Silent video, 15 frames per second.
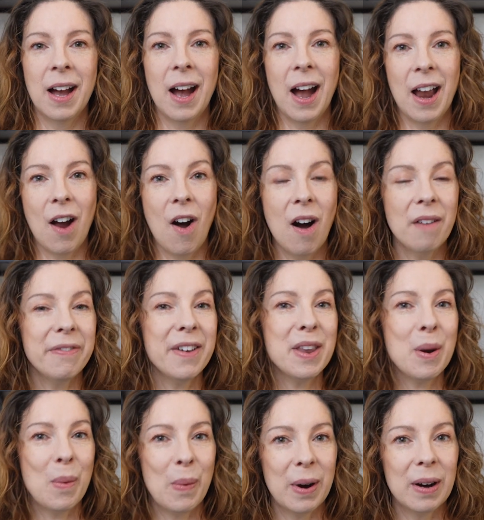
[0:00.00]
I
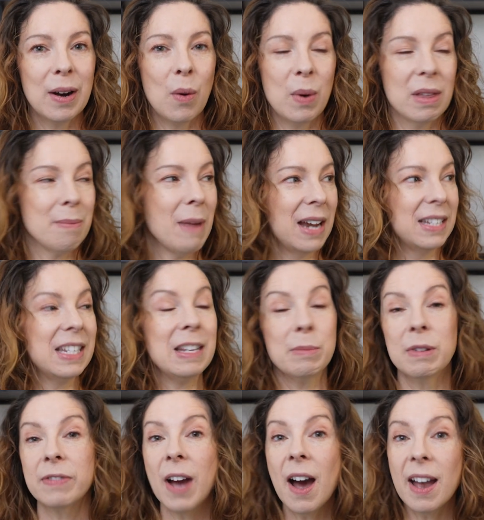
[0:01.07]
often work with my team
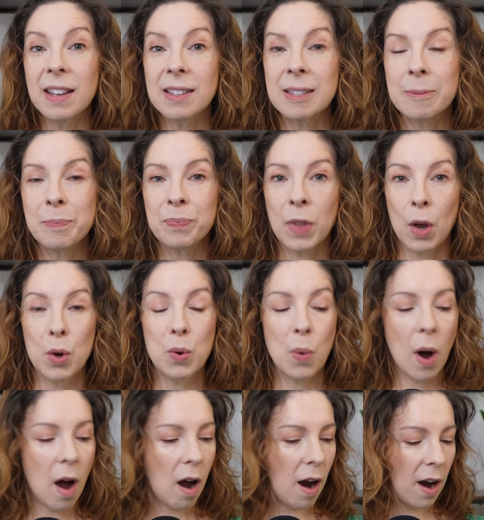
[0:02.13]
of guides who
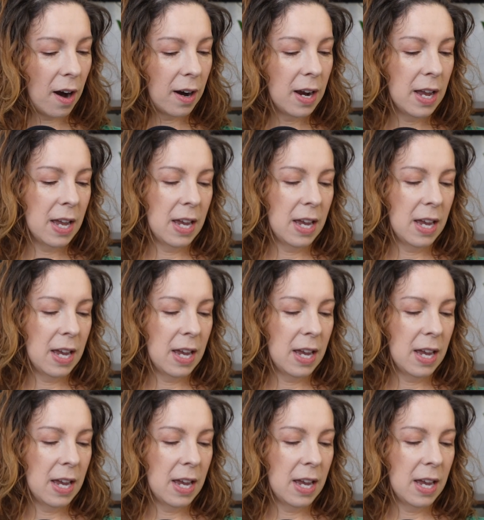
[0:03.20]
are